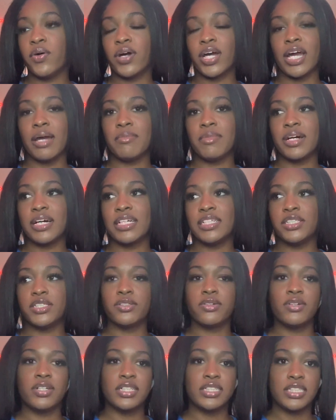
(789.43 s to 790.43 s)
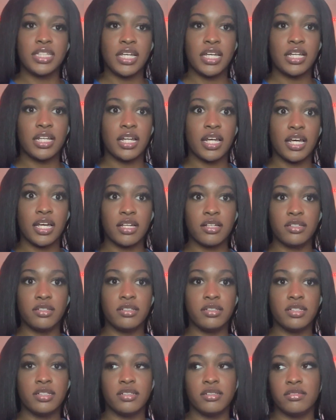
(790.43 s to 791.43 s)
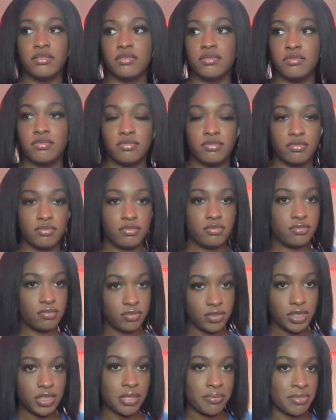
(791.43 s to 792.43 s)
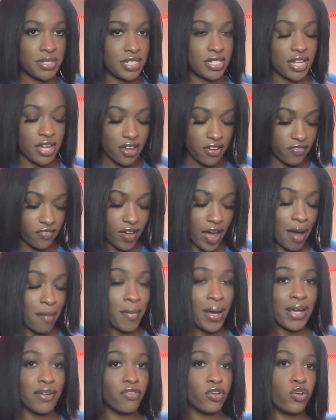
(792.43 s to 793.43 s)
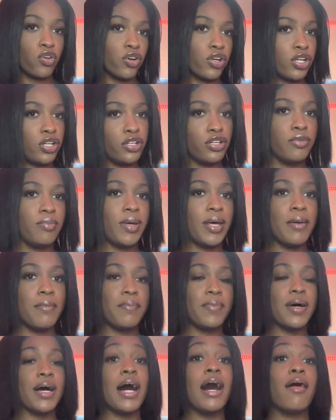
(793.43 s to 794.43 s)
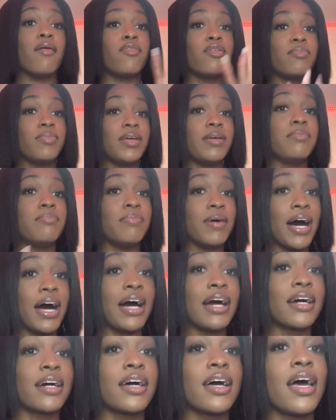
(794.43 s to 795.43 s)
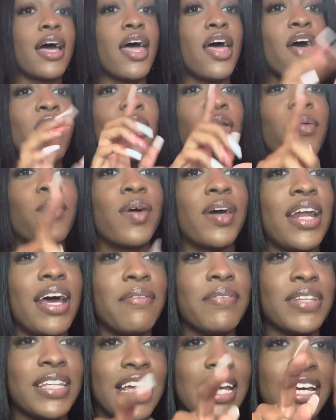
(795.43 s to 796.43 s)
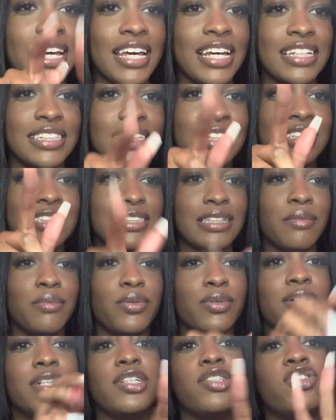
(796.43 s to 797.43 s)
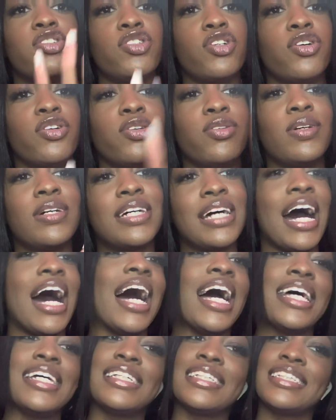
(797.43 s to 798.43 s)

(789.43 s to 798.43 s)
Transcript: camera because it's going to take, like, you know, some stuff. I might record a little bit, but I will be back when everything is assembled and show you guys.